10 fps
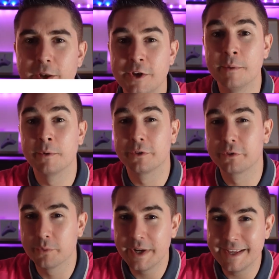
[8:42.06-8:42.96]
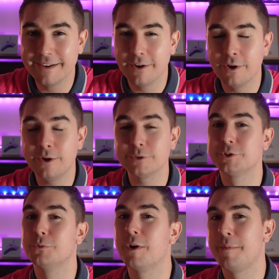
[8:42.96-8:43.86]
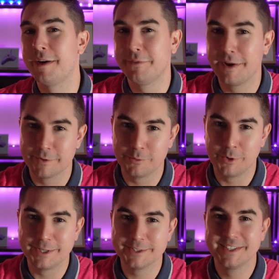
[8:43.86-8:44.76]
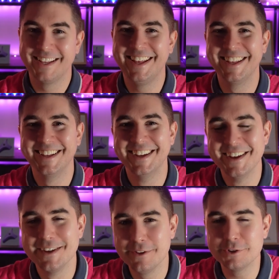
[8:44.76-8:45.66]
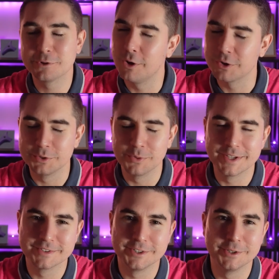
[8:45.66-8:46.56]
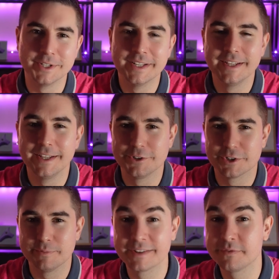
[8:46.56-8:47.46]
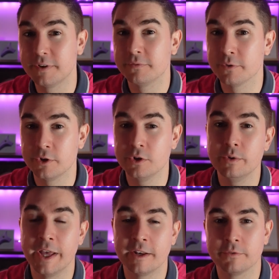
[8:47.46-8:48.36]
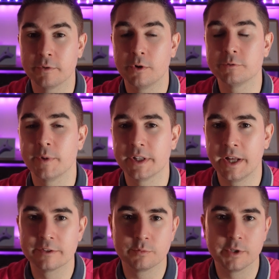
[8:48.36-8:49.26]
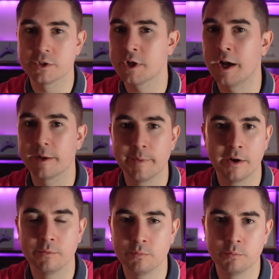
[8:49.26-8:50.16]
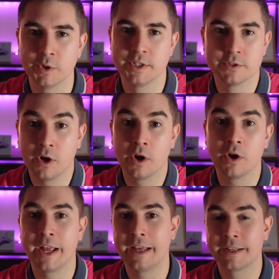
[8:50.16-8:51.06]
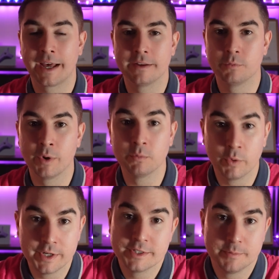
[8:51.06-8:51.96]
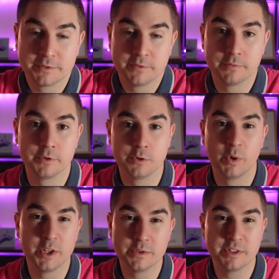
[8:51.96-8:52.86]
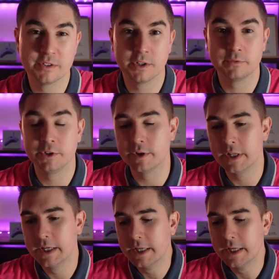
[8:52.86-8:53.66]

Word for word: Number three, also one of my favorite ways. These are all good ways to do it. It's just best fit for you. And for most of my clients, we just talk about what these are and kind of what, what is the best fit for you. What do you see yourself doing?